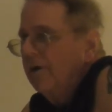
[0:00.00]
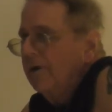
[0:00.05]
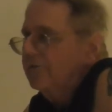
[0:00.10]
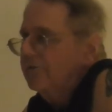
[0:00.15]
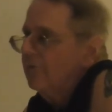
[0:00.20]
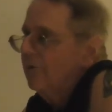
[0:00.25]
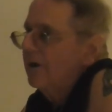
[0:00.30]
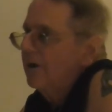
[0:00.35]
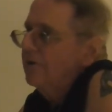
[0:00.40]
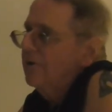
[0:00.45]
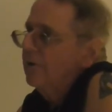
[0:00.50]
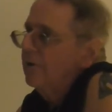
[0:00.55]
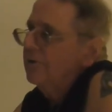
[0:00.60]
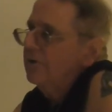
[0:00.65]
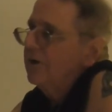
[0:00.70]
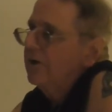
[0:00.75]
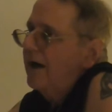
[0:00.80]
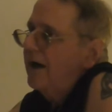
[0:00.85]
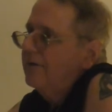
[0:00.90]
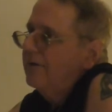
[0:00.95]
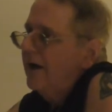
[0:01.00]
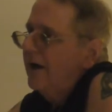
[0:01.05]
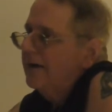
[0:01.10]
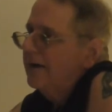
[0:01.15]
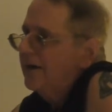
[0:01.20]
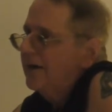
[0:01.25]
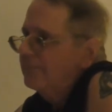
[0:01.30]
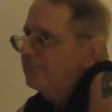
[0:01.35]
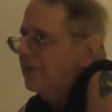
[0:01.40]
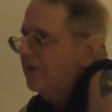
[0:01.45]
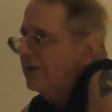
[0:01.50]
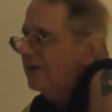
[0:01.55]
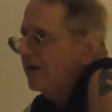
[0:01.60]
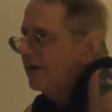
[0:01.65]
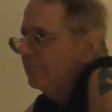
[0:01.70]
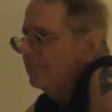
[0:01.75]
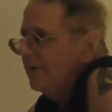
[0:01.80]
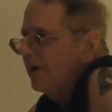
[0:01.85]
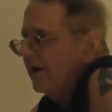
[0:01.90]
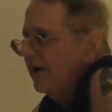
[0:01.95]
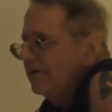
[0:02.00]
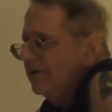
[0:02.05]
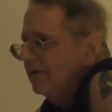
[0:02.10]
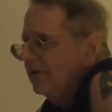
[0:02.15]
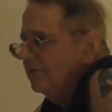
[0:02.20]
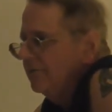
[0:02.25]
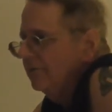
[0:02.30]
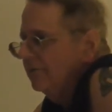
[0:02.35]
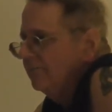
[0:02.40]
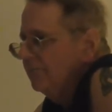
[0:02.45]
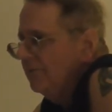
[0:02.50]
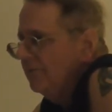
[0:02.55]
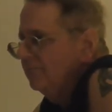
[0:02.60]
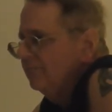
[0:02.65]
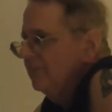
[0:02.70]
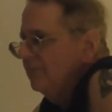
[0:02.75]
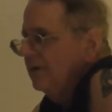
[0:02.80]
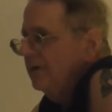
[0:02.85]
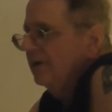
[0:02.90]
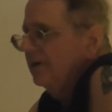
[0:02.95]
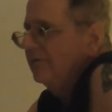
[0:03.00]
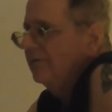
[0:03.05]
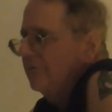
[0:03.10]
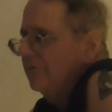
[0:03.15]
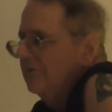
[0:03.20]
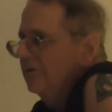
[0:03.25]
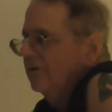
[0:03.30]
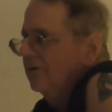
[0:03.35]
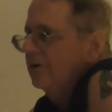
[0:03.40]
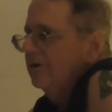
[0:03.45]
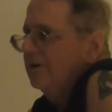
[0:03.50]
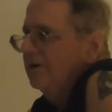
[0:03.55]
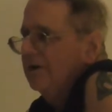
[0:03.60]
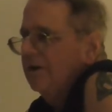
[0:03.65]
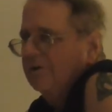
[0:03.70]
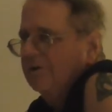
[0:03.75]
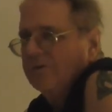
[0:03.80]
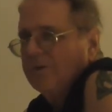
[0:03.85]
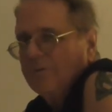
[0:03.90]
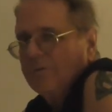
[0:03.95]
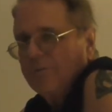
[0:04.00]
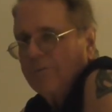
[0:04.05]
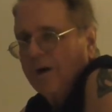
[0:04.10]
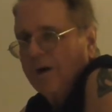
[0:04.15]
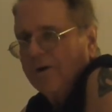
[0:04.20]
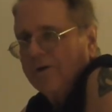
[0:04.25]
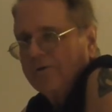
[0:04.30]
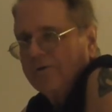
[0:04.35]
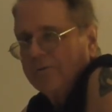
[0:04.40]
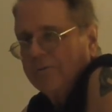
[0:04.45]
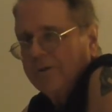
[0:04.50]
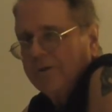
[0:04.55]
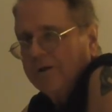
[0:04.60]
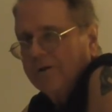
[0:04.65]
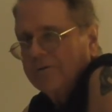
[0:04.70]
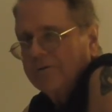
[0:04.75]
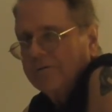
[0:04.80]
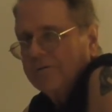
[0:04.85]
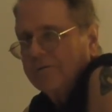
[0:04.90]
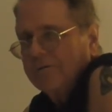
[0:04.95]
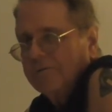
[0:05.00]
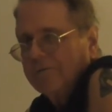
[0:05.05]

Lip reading: Well, no, that's right. No, I kept thinking about, he didn't have a hood. It didn't seem to bother you too much.